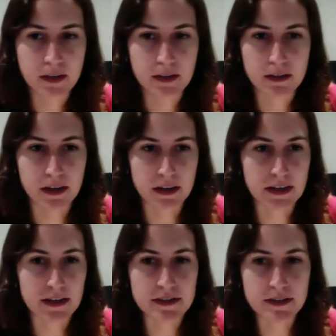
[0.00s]
Okay.
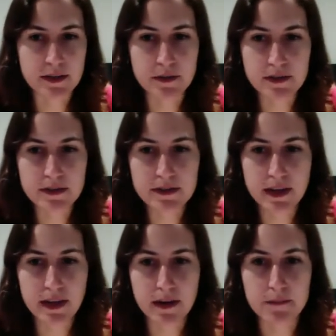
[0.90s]
Yeah. So this
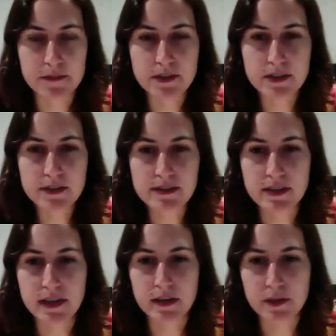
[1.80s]
is an
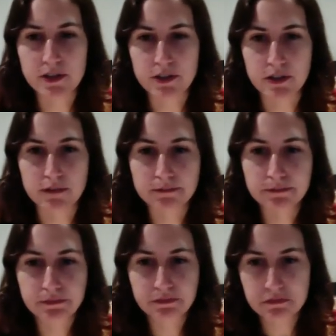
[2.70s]
animation,
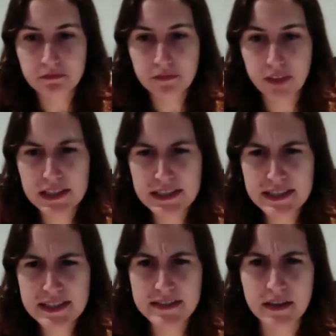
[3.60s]
and this
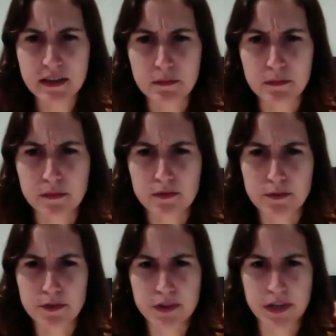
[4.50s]
is from
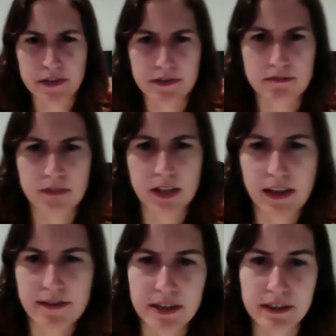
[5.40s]

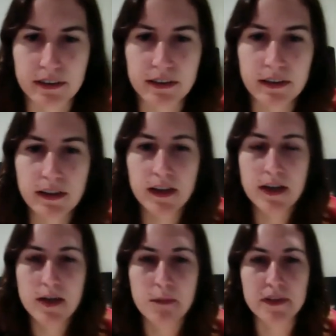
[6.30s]
2011, I think.
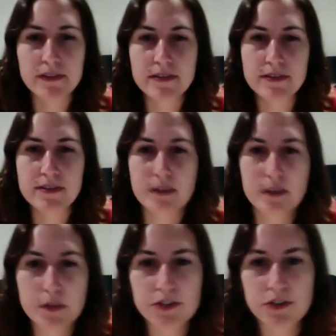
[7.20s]
But this is an
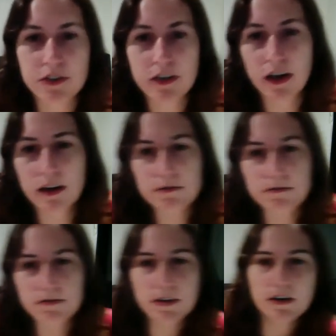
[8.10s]
animation
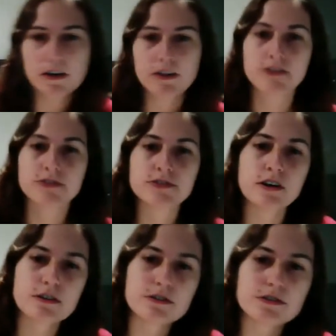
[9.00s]
of the
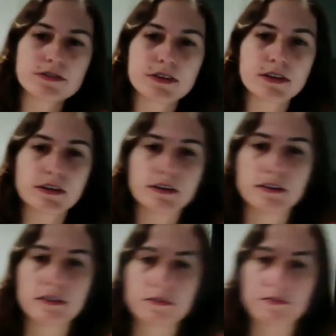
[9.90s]
stars
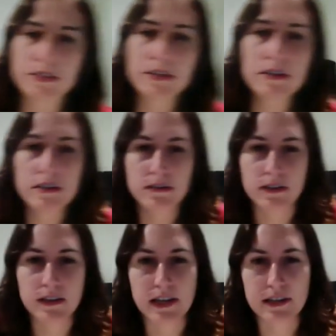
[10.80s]
in the vicinity of the
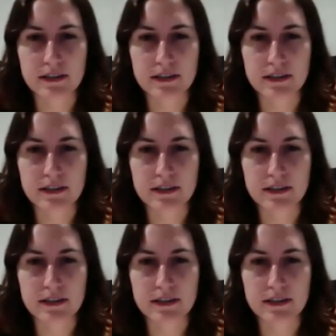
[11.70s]
galactic